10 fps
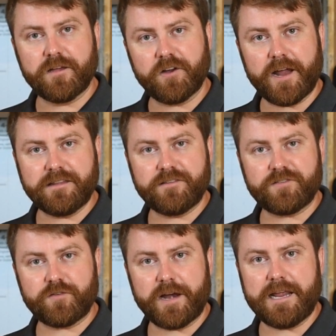your head's
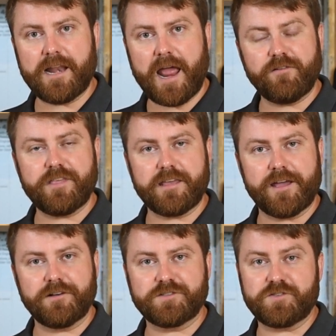straight, everything
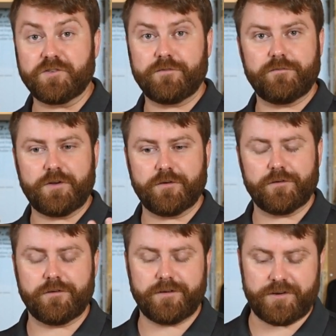else,
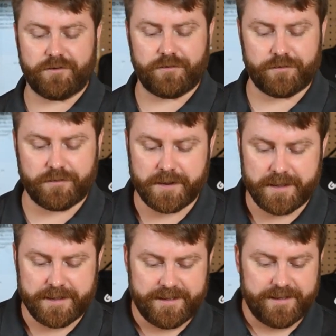you're
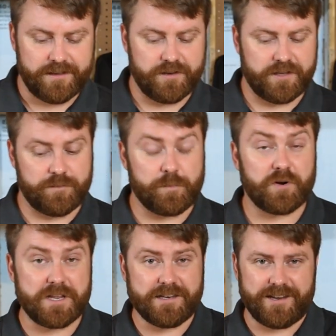
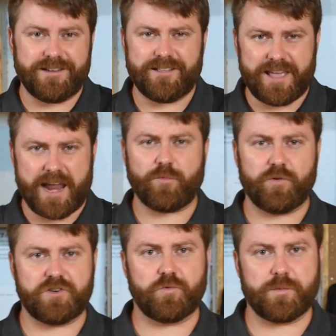putting into the camera
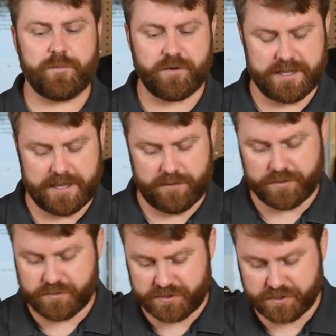what you want to be putting in,
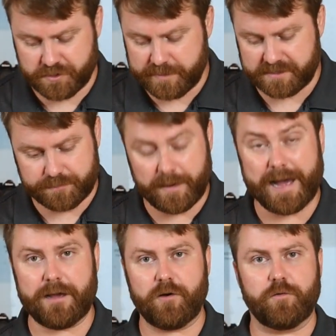which could be a
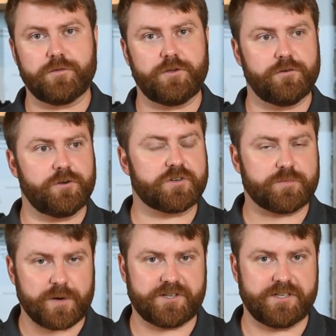smile, your
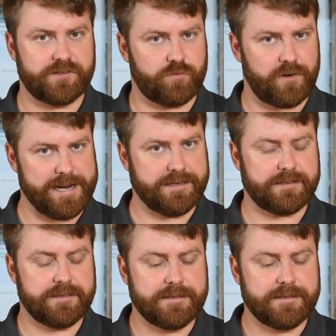expression is right.